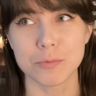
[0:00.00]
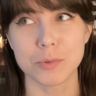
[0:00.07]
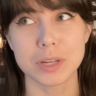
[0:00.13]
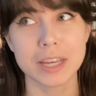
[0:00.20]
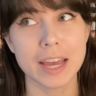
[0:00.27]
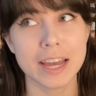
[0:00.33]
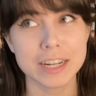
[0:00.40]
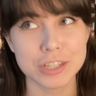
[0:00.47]

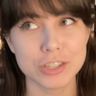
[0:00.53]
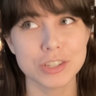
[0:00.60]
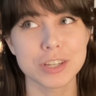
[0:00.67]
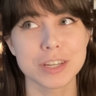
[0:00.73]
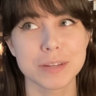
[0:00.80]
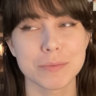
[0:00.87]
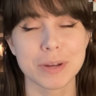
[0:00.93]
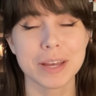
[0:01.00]
we
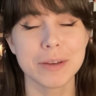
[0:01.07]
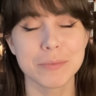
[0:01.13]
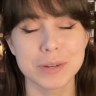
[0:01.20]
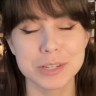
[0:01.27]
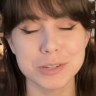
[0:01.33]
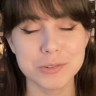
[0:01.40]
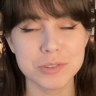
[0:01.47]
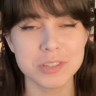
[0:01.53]
actually, we,
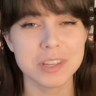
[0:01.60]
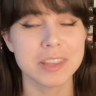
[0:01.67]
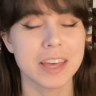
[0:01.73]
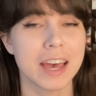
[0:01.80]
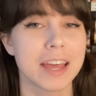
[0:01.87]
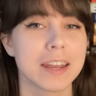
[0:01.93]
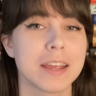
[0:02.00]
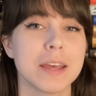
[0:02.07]
we do see
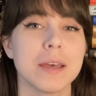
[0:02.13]
that